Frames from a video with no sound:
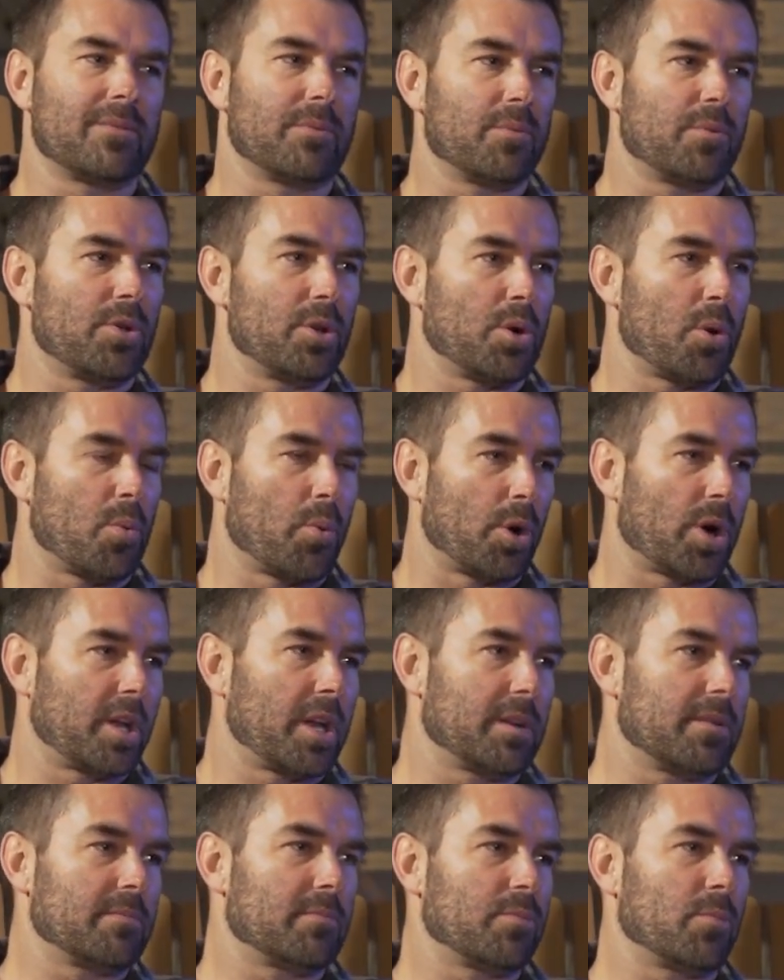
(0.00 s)

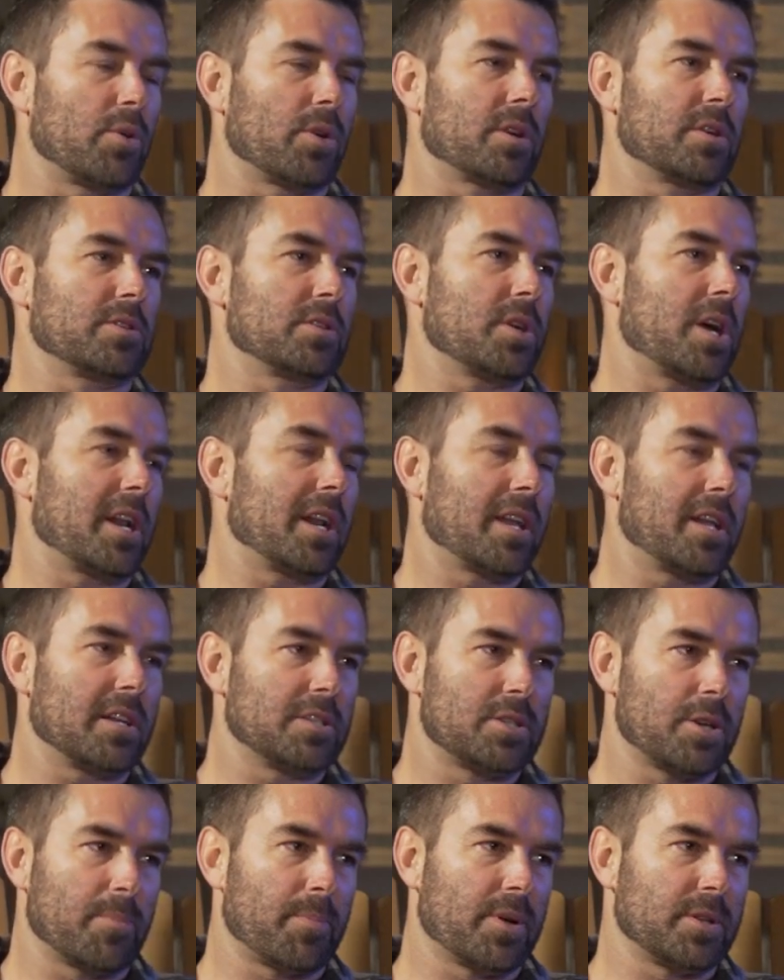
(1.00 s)
Working, trying to
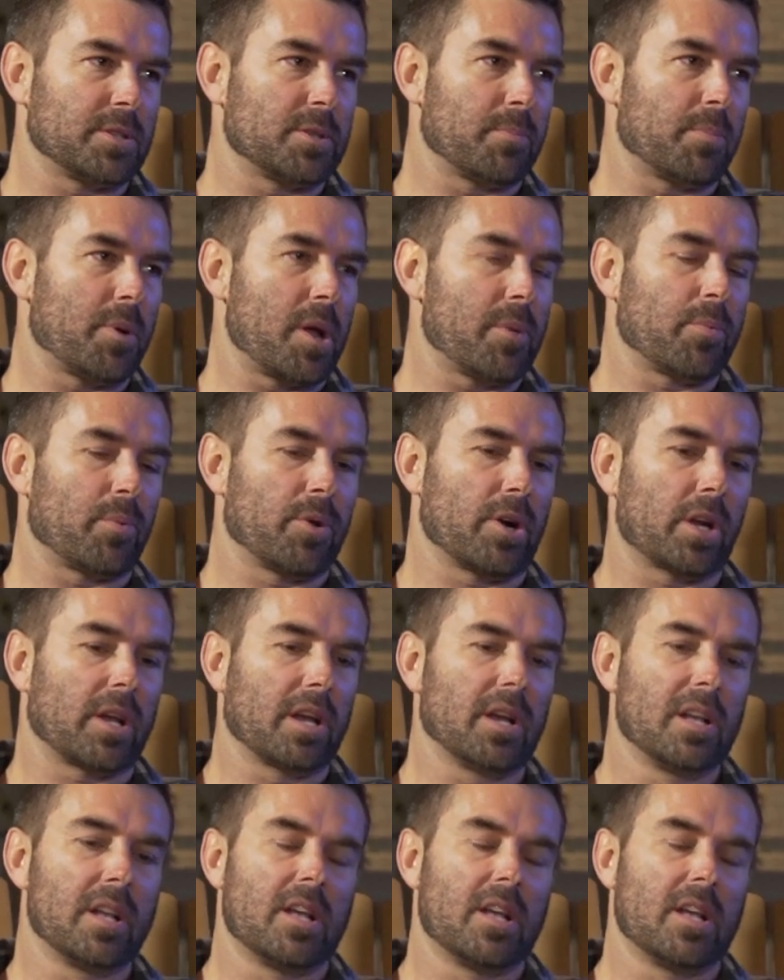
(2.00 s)
catch up on some paperwork,